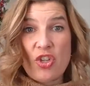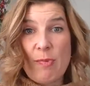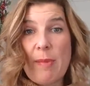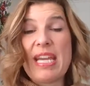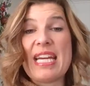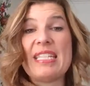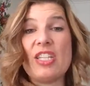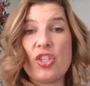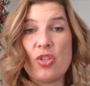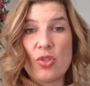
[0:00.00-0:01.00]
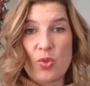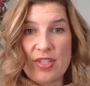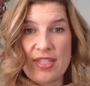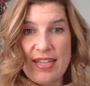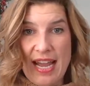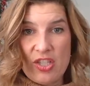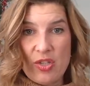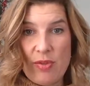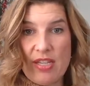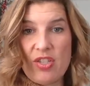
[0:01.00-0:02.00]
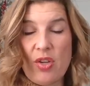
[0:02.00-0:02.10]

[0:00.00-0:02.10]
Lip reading: There may be additional sources added to this.